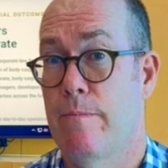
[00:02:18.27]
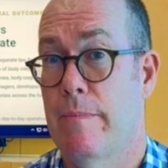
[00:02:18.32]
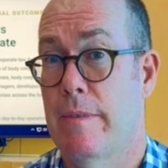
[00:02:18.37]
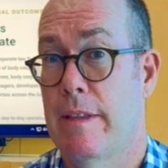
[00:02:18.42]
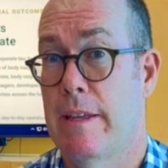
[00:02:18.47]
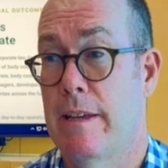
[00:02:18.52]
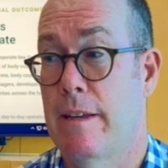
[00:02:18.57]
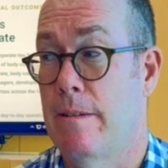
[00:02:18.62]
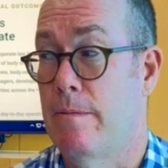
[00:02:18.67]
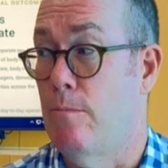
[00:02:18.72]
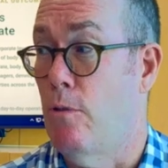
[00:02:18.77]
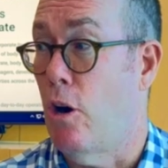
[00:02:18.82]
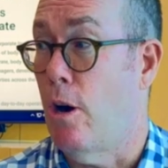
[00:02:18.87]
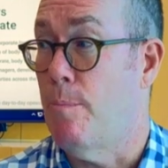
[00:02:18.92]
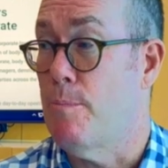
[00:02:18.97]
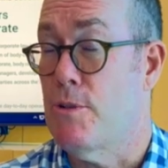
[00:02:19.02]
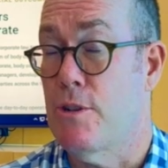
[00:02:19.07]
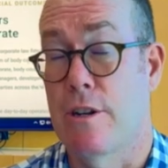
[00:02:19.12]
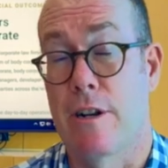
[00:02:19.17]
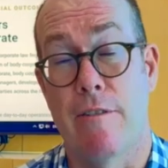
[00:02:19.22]
the
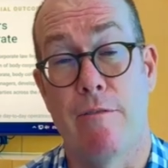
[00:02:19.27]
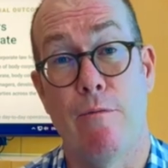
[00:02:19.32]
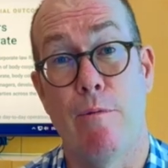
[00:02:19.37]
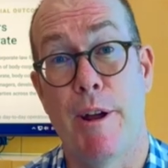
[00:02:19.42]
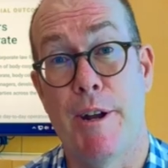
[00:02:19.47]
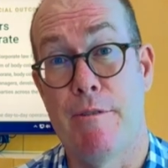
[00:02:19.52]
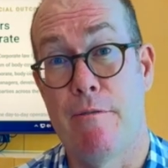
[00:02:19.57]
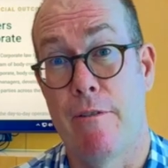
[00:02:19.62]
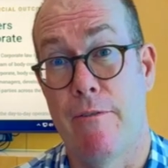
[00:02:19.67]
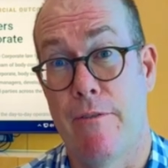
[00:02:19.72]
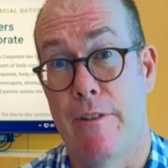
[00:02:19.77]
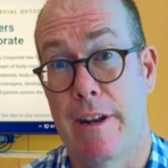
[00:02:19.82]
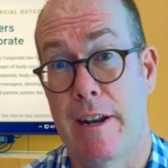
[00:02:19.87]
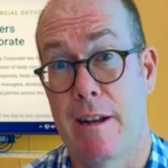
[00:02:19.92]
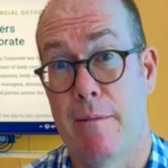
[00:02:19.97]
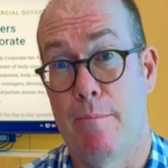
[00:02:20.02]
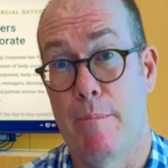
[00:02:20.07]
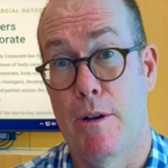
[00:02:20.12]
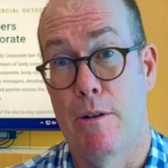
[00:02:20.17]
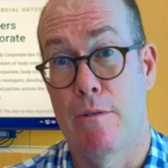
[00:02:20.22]
option of
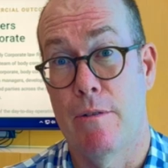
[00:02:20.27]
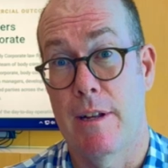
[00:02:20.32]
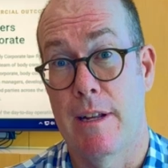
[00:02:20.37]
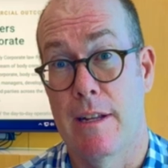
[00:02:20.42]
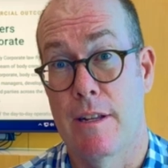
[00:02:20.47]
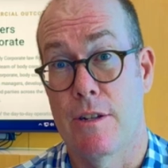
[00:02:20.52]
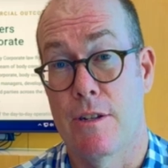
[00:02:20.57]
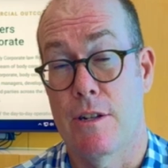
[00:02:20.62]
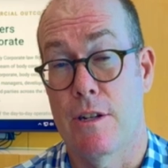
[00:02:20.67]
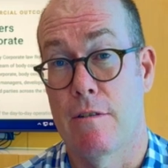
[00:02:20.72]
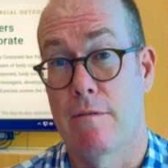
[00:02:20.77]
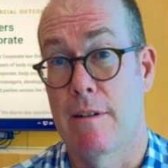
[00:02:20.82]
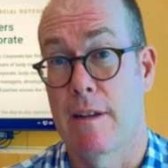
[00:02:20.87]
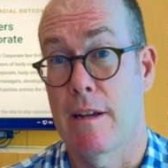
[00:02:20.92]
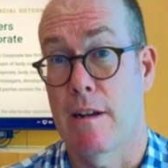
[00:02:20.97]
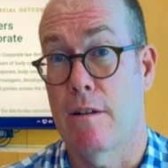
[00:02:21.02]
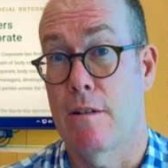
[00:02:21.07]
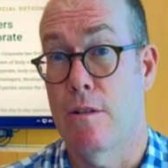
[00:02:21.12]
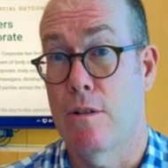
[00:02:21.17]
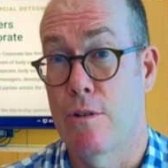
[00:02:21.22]
retrofitting buildings to
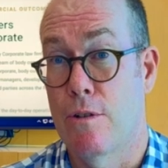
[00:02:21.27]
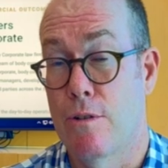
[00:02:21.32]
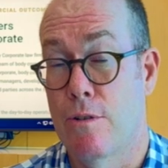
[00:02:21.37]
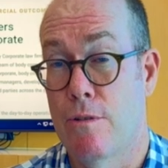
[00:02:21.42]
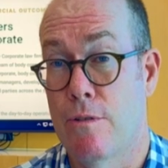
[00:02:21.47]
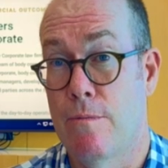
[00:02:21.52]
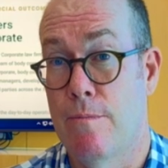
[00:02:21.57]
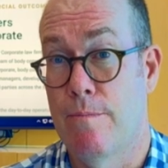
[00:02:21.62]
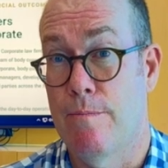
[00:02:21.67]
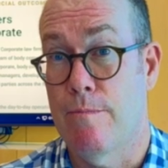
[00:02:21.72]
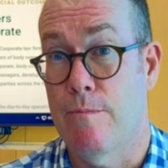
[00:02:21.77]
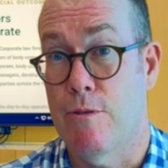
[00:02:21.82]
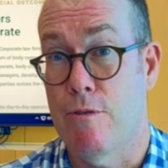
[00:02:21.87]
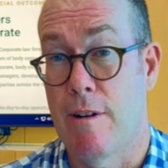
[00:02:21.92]
include